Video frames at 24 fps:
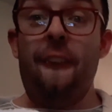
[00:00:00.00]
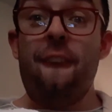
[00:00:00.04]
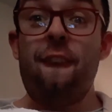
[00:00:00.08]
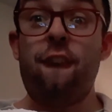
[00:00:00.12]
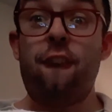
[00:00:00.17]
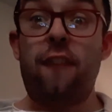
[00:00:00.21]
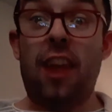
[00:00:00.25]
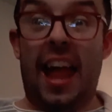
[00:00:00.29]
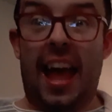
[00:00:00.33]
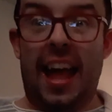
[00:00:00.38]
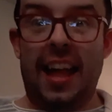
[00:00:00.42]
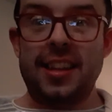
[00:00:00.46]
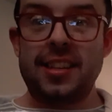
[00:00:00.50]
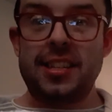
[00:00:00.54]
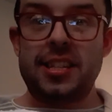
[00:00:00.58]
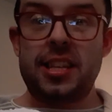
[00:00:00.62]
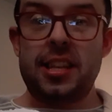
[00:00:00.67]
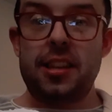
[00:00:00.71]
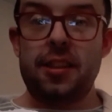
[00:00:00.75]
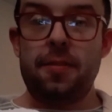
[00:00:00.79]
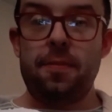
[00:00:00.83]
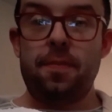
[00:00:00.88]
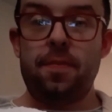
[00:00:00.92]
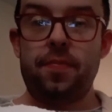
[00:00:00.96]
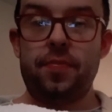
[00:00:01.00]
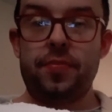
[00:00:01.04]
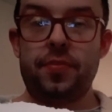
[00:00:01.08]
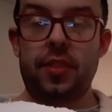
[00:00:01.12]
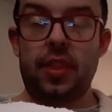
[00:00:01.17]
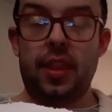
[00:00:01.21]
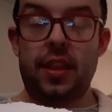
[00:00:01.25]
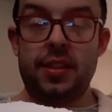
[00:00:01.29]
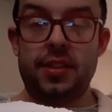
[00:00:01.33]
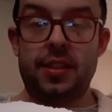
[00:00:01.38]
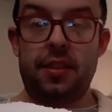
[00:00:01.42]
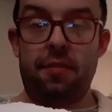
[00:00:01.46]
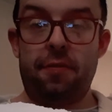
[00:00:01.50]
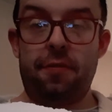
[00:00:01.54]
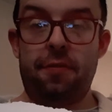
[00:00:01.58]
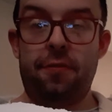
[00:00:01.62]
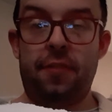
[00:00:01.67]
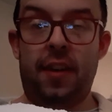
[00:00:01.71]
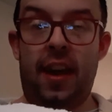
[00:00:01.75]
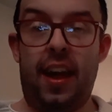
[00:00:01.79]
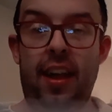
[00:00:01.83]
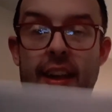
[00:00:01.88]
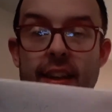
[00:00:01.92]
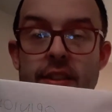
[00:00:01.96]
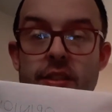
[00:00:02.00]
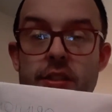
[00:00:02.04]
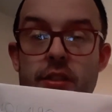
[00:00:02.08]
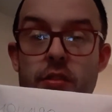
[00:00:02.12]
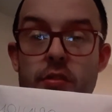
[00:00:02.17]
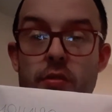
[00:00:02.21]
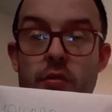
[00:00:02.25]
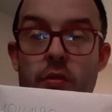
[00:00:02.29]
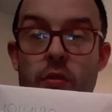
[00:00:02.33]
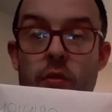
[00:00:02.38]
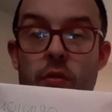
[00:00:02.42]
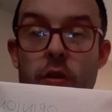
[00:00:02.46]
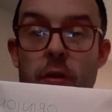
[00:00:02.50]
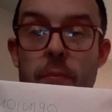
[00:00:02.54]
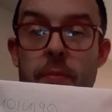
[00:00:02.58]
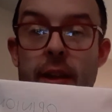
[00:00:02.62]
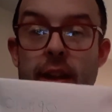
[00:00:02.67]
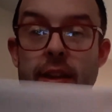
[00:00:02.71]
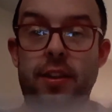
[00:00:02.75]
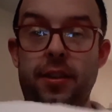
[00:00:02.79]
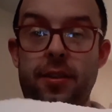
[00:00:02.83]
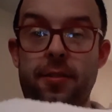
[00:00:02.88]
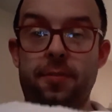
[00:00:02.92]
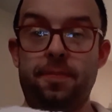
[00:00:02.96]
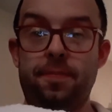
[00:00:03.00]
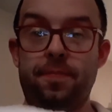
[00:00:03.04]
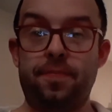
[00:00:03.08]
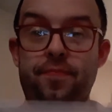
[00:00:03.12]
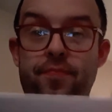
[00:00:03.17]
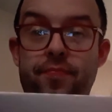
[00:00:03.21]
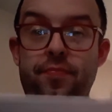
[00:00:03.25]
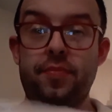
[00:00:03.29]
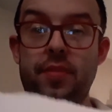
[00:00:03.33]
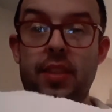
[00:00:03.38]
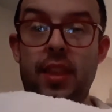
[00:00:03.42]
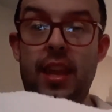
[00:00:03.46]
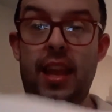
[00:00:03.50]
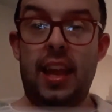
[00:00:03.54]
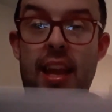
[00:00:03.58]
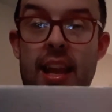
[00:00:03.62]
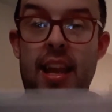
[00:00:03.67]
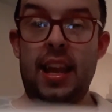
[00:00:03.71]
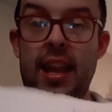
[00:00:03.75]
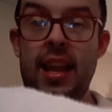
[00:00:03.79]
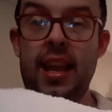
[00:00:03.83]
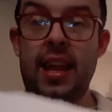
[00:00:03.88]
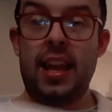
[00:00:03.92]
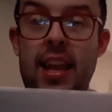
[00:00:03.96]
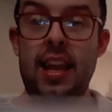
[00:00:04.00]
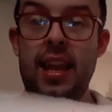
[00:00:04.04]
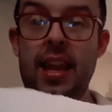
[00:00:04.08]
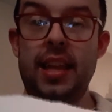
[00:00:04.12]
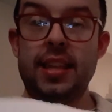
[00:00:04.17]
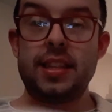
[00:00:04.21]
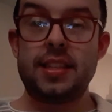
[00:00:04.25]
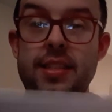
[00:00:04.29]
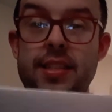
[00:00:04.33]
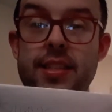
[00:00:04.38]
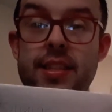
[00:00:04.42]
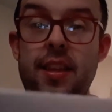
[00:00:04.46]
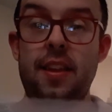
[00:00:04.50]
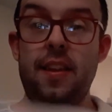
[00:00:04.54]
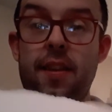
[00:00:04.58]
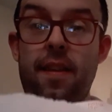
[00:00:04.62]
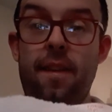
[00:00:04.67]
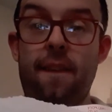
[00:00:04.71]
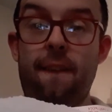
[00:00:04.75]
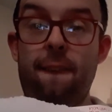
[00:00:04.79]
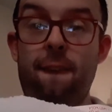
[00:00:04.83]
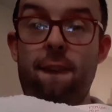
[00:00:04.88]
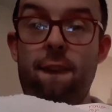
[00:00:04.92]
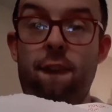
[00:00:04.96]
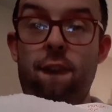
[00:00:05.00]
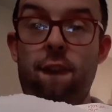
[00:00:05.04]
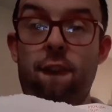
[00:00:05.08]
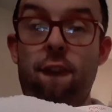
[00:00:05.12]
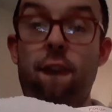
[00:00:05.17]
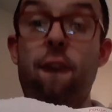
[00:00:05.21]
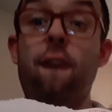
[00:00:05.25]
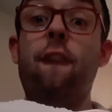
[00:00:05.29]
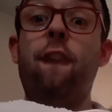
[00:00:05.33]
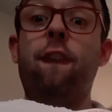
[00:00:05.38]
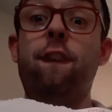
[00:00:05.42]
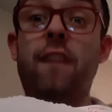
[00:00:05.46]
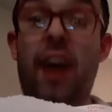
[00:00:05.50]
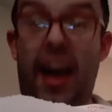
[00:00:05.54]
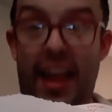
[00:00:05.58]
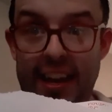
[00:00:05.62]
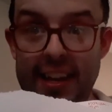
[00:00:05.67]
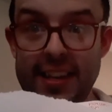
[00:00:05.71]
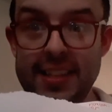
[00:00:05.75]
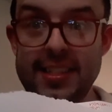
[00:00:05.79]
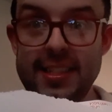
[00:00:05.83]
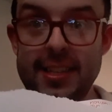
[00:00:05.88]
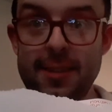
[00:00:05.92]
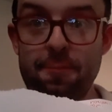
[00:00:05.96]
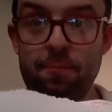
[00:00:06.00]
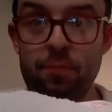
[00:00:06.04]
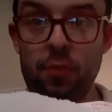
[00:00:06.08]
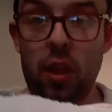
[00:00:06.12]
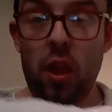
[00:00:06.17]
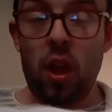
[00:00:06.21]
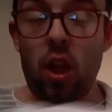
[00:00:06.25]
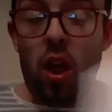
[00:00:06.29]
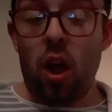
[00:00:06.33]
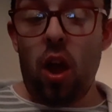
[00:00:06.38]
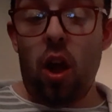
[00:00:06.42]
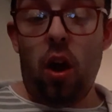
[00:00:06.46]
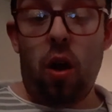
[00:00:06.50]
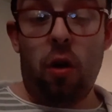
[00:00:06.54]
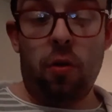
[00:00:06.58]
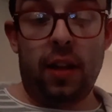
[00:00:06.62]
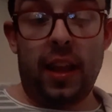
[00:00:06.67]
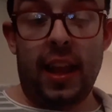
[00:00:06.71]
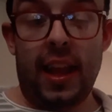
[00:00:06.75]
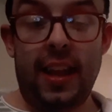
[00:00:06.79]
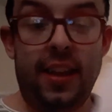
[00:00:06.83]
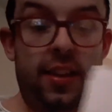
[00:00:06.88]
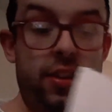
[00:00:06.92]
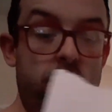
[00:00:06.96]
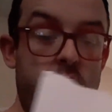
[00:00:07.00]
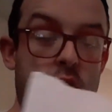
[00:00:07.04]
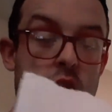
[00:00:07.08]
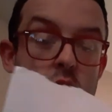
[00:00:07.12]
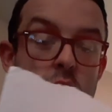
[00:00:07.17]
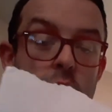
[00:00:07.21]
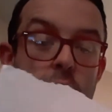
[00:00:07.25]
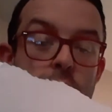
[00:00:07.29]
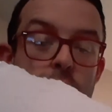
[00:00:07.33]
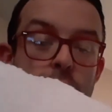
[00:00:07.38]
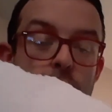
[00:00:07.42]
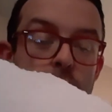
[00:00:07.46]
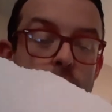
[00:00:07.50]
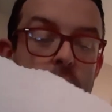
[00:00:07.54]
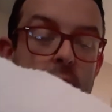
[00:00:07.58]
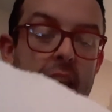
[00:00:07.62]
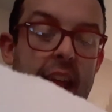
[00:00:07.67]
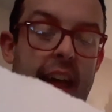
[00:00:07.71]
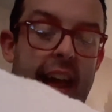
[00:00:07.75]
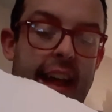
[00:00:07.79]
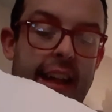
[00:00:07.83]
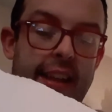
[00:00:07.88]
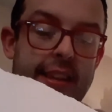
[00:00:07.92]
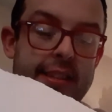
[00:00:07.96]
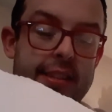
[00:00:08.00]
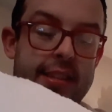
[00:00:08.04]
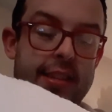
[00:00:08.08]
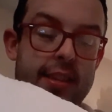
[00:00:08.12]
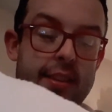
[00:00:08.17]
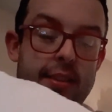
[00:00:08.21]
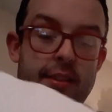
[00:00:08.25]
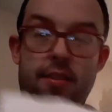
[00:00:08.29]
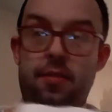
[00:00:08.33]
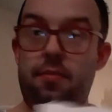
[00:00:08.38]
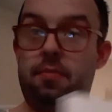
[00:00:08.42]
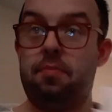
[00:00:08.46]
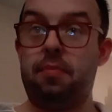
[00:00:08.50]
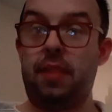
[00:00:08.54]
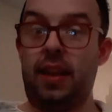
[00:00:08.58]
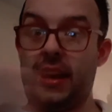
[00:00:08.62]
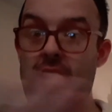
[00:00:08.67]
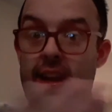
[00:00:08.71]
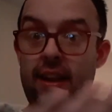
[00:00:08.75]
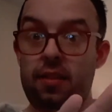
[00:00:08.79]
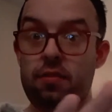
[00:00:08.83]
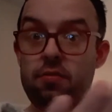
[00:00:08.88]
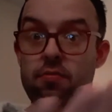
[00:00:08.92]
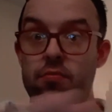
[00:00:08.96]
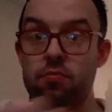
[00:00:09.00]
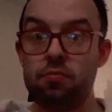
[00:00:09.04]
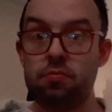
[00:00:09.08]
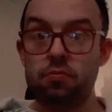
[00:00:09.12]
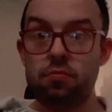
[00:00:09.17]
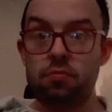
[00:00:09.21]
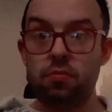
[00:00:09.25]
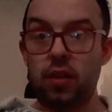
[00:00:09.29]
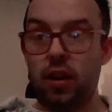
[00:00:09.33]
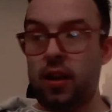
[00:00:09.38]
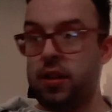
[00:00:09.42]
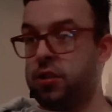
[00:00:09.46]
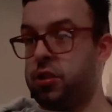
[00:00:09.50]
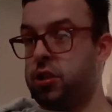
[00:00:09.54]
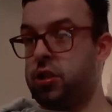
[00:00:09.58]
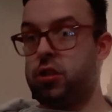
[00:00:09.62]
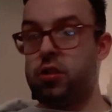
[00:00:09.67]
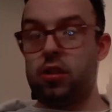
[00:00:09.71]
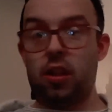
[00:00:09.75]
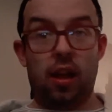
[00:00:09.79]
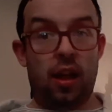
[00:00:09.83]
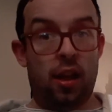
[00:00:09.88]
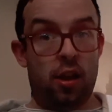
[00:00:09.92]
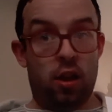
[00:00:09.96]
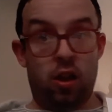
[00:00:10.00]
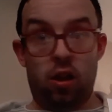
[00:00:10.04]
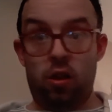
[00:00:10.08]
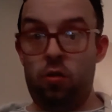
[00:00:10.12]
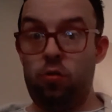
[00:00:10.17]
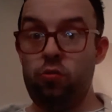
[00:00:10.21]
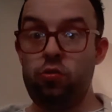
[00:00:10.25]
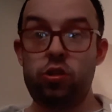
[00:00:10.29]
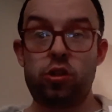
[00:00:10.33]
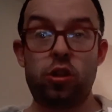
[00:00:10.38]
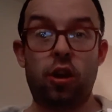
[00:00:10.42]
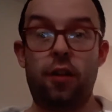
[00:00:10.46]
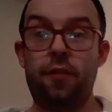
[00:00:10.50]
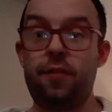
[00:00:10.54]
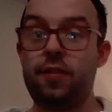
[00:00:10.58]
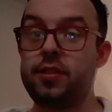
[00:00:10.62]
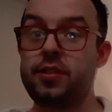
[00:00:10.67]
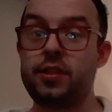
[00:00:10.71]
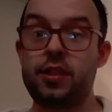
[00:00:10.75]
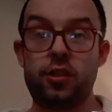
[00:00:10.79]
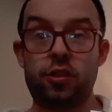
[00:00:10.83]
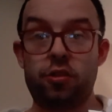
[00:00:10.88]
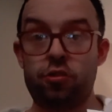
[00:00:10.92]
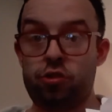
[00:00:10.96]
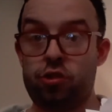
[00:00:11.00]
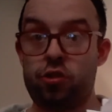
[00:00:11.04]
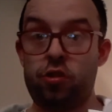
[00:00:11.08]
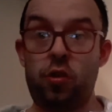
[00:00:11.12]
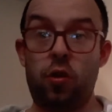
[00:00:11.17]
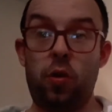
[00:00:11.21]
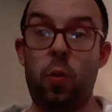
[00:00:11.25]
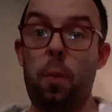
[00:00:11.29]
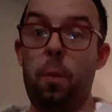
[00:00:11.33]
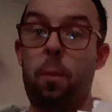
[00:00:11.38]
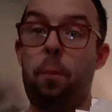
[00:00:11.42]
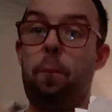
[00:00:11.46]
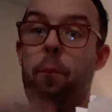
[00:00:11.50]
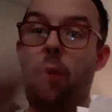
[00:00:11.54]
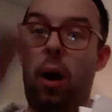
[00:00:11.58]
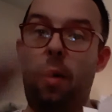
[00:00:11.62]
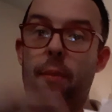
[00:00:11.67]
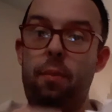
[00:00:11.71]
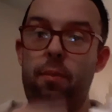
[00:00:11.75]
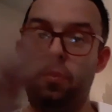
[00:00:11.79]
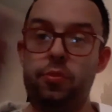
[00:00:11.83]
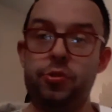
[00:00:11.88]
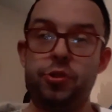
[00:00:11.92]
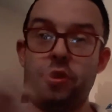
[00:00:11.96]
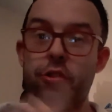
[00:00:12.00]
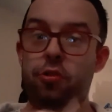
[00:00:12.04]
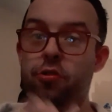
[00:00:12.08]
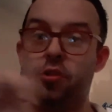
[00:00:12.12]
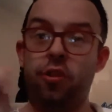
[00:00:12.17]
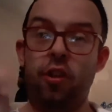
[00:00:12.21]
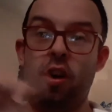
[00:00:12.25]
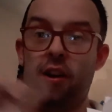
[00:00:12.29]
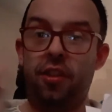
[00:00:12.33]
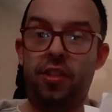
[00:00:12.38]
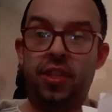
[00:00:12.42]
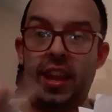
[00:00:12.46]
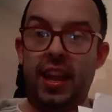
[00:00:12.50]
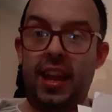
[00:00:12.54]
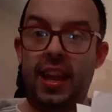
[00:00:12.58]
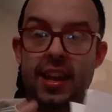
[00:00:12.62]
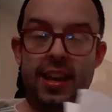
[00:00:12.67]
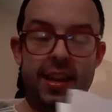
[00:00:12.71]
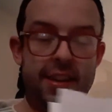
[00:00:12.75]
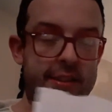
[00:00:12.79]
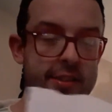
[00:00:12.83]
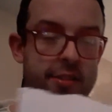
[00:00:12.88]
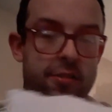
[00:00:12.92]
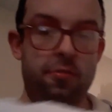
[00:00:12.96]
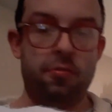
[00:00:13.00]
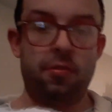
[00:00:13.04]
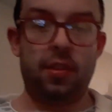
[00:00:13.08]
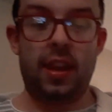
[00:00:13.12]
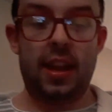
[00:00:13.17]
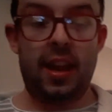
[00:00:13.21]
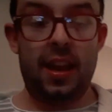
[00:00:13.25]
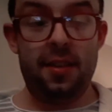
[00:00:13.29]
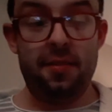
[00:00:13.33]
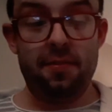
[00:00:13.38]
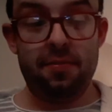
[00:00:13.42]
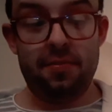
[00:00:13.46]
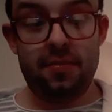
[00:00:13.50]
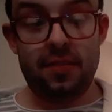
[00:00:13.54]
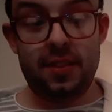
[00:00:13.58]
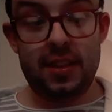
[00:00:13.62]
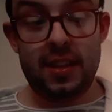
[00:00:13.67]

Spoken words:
Flat. Is it fact or opinion? It's fact. Okay, so flat, meaning a low surface that there's no bumps or nothing in it. Okay?